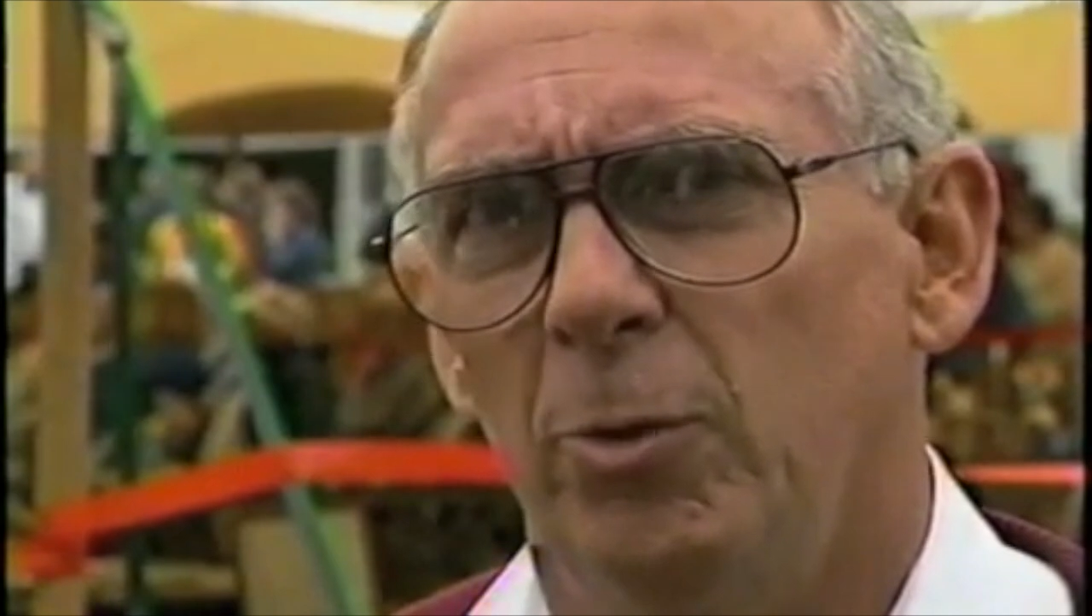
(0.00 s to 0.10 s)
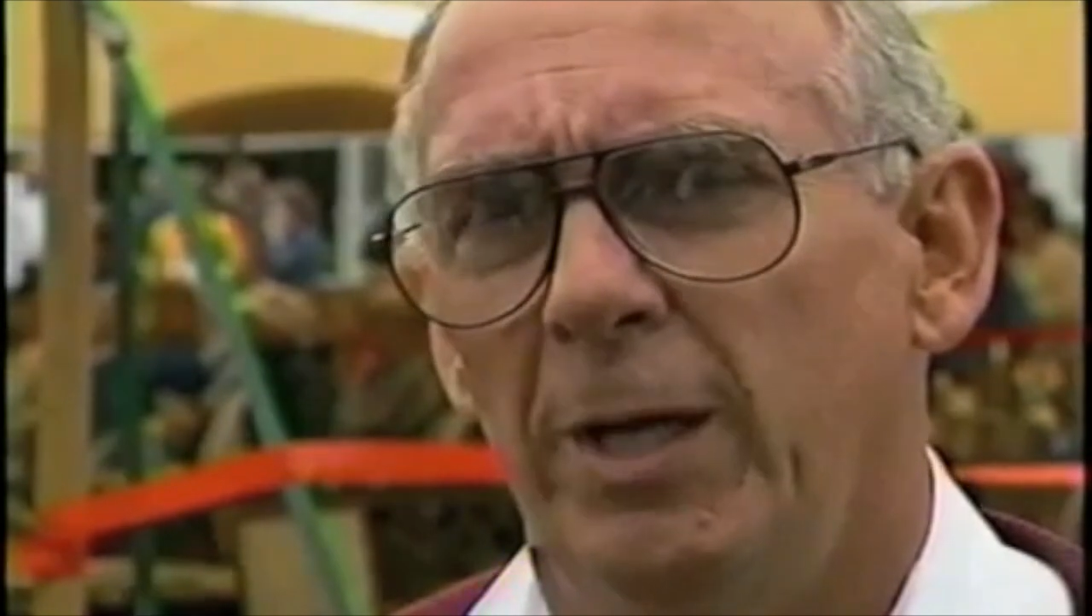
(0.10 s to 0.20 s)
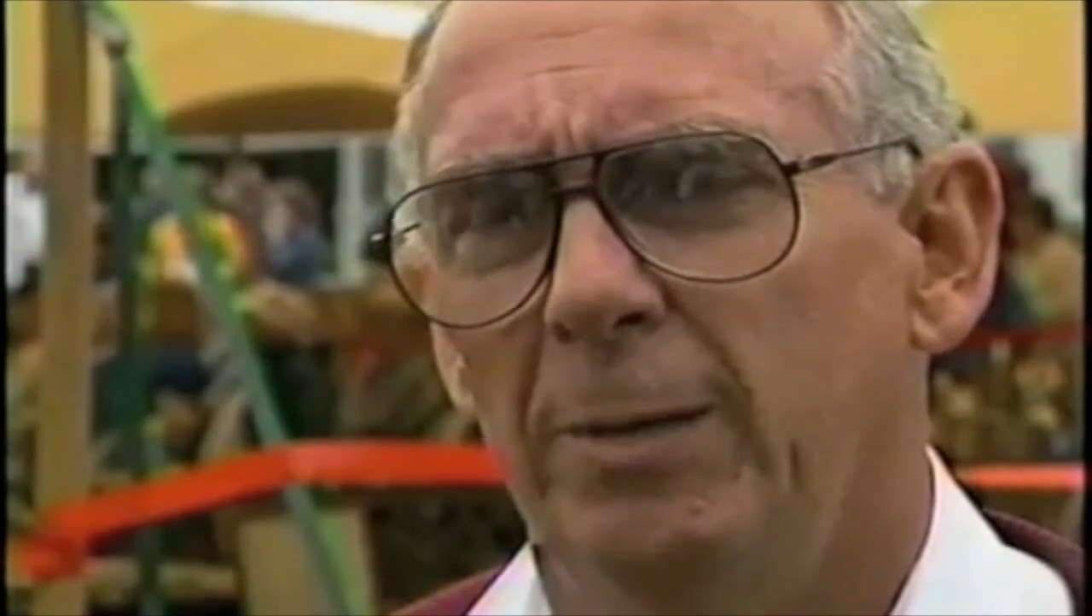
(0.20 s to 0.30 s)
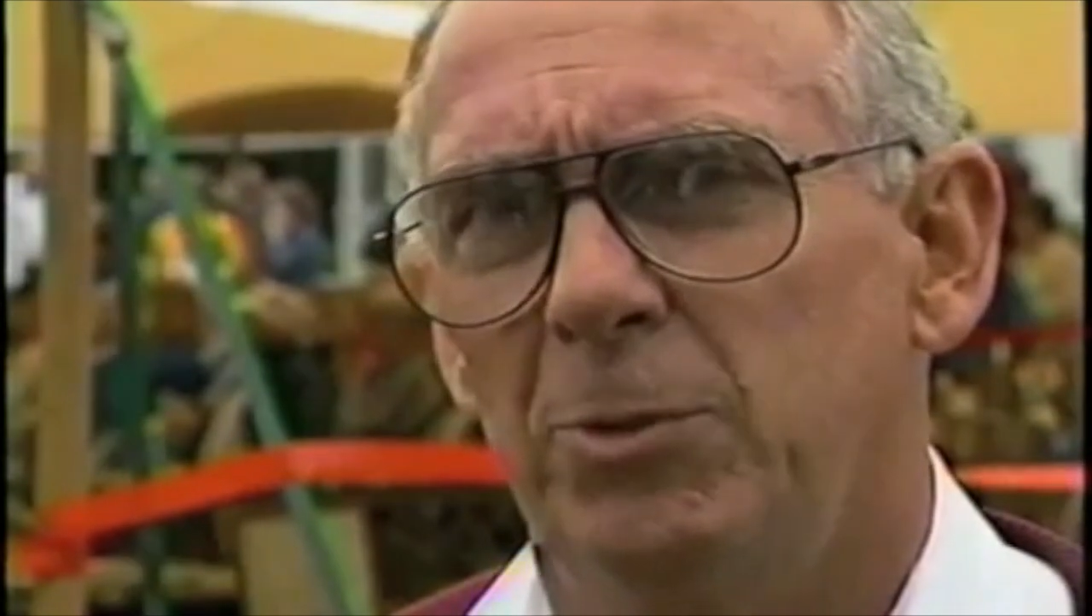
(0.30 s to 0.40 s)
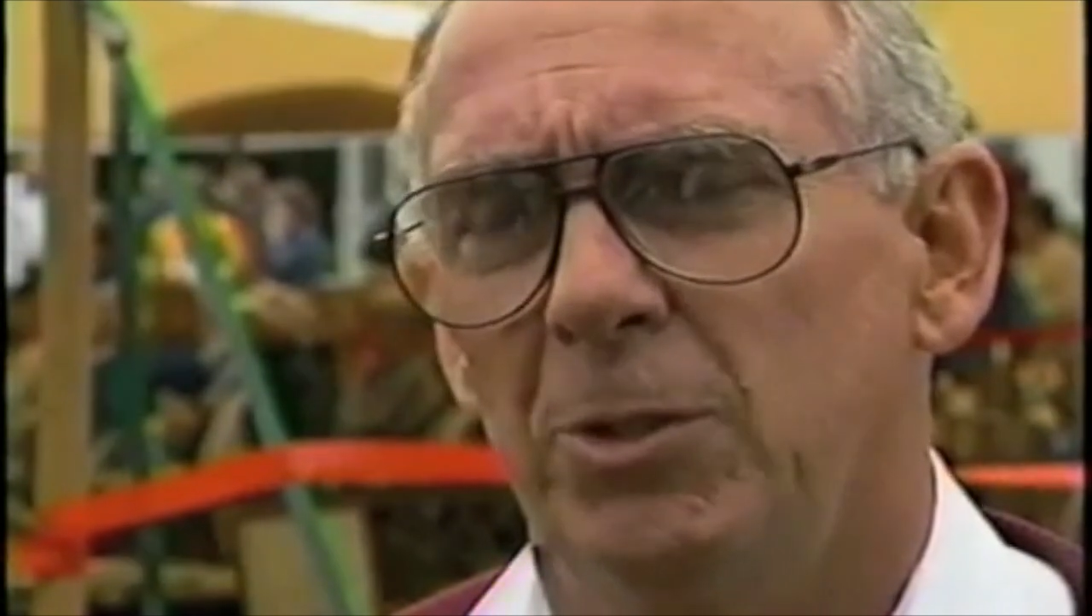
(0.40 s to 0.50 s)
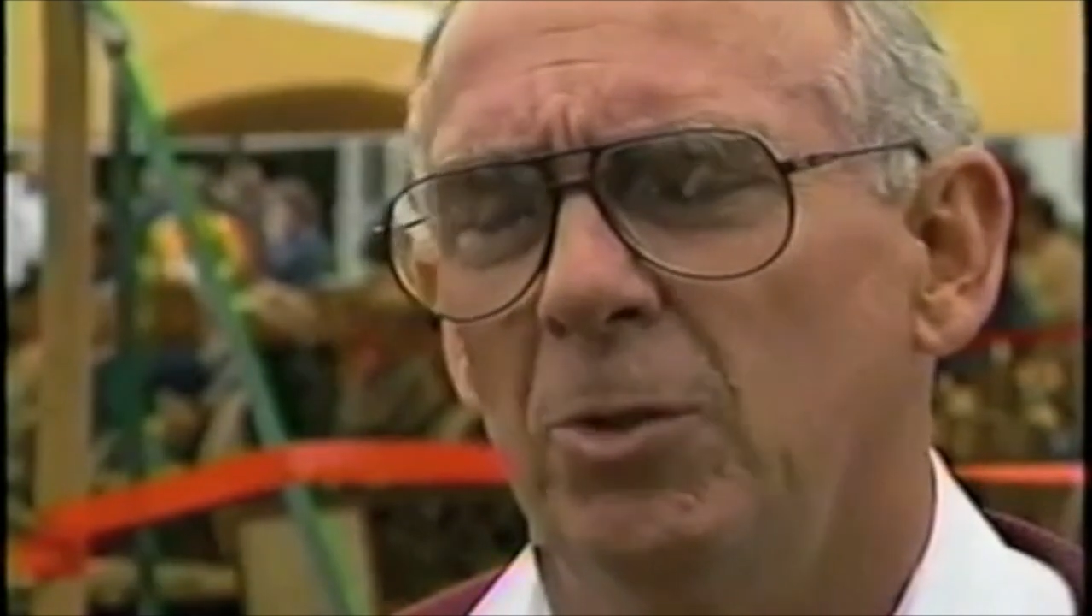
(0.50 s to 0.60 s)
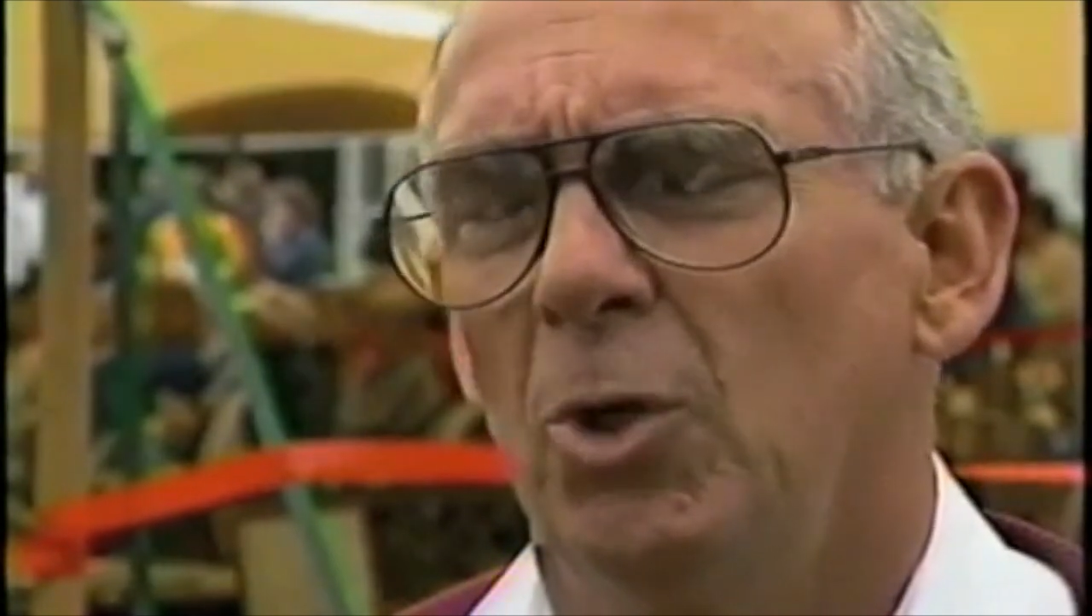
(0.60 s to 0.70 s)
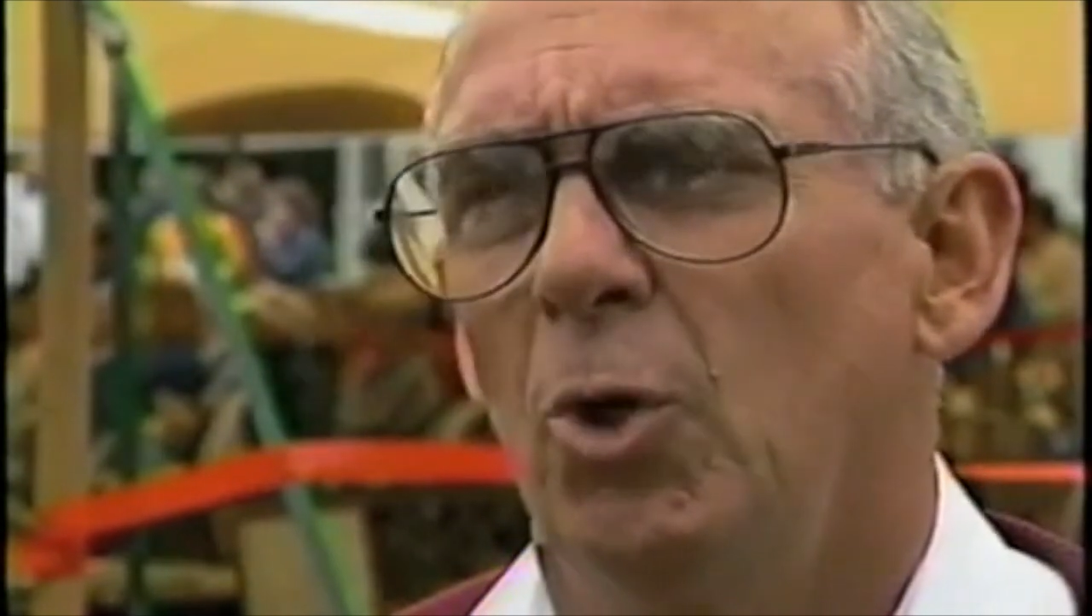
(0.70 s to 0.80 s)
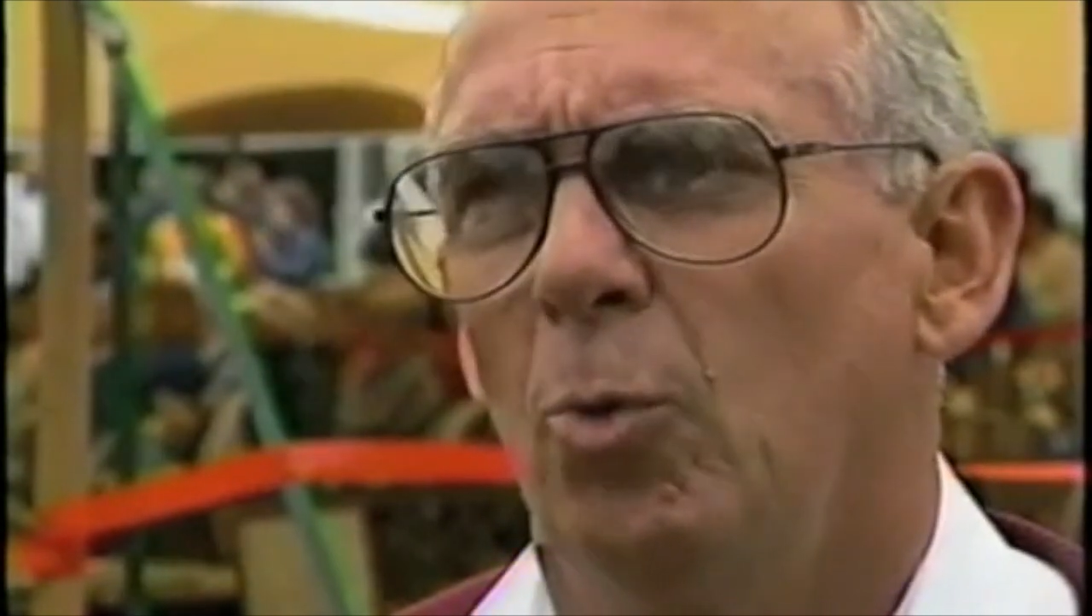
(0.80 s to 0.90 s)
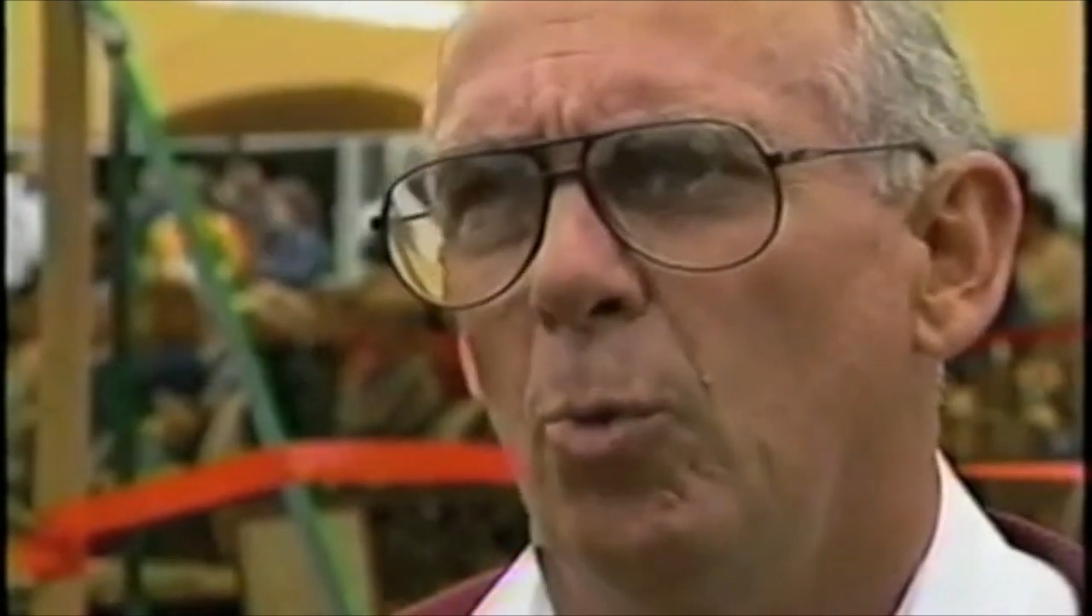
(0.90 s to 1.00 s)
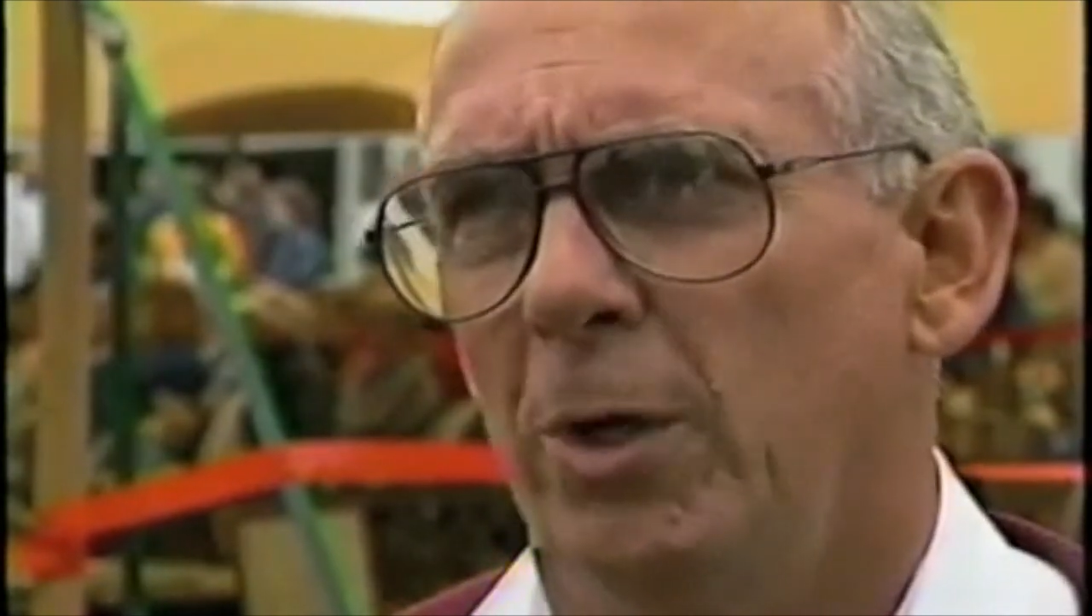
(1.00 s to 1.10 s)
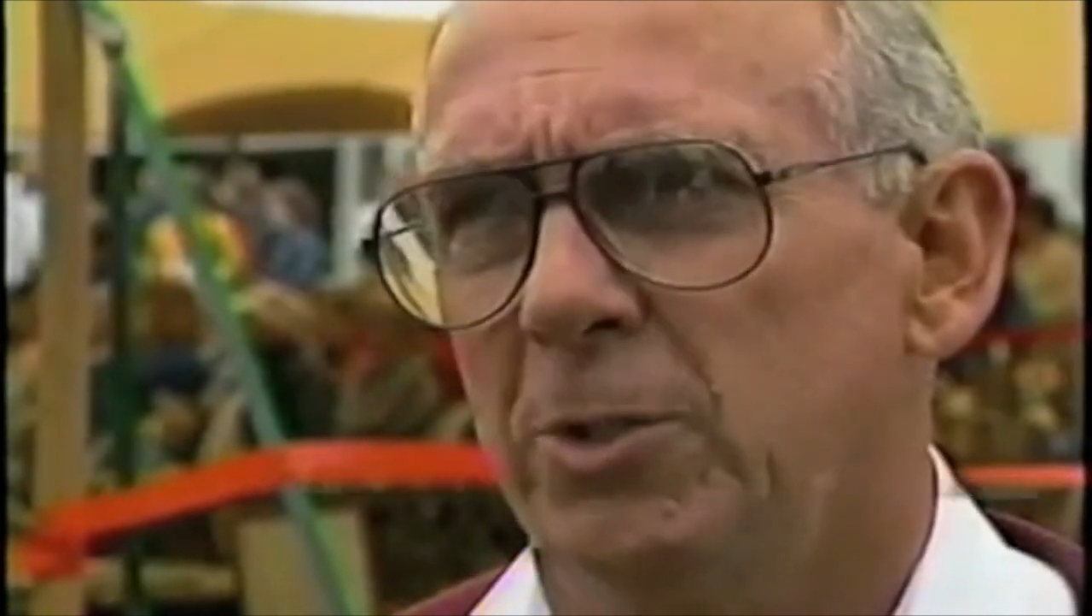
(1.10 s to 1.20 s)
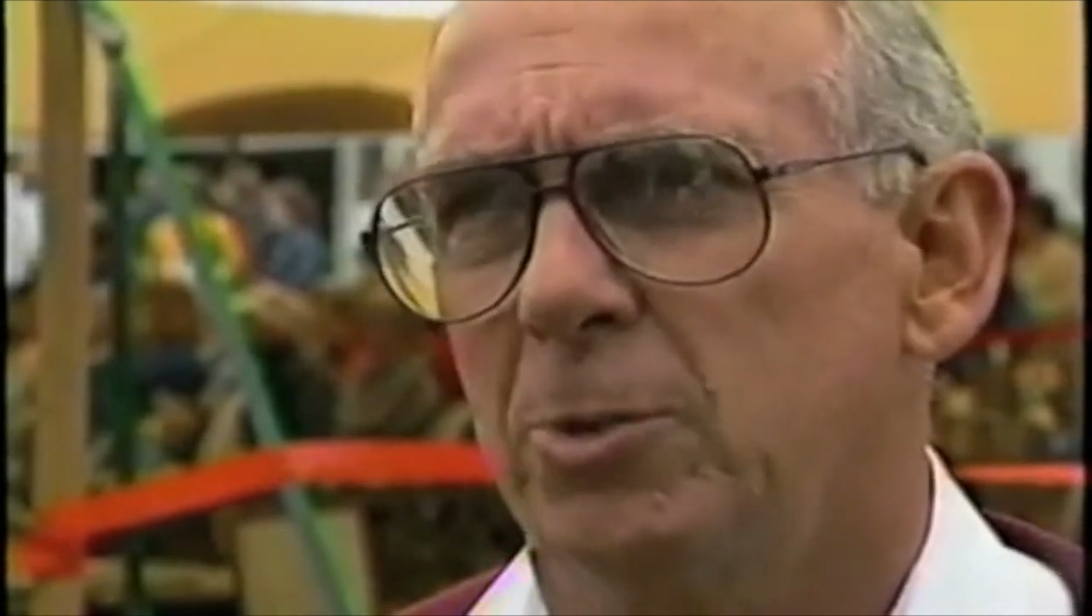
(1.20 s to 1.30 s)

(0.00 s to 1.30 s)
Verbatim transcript: New Hampshire wants